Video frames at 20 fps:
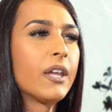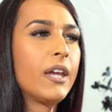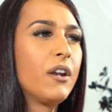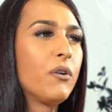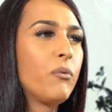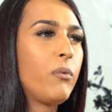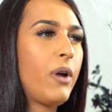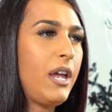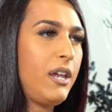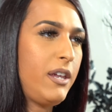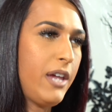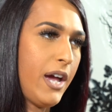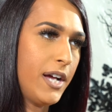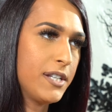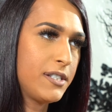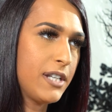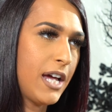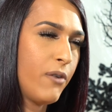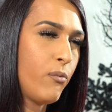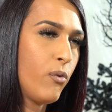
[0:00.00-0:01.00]
In a way,
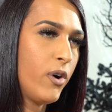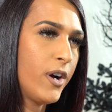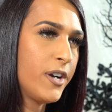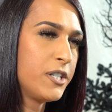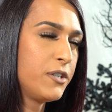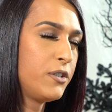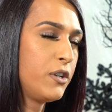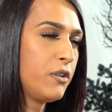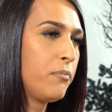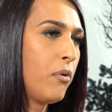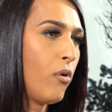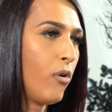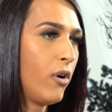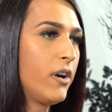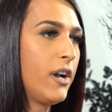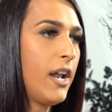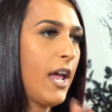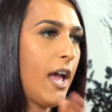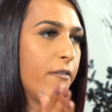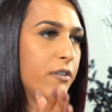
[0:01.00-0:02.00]
yes. I yeah. wanted to do
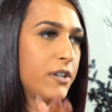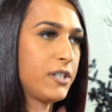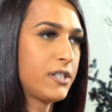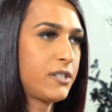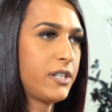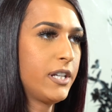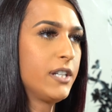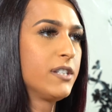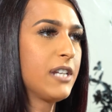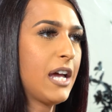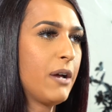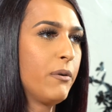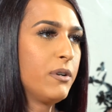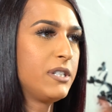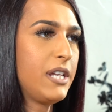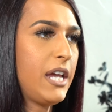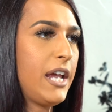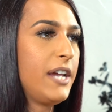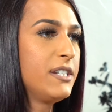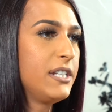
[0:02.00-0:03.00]
porn ever since I
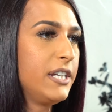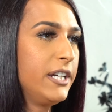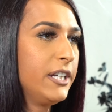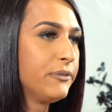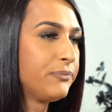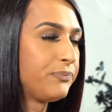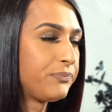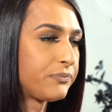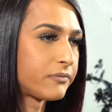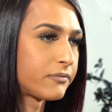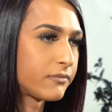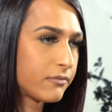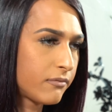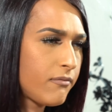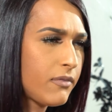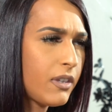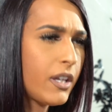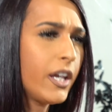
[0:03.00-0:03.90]
was 18 wow.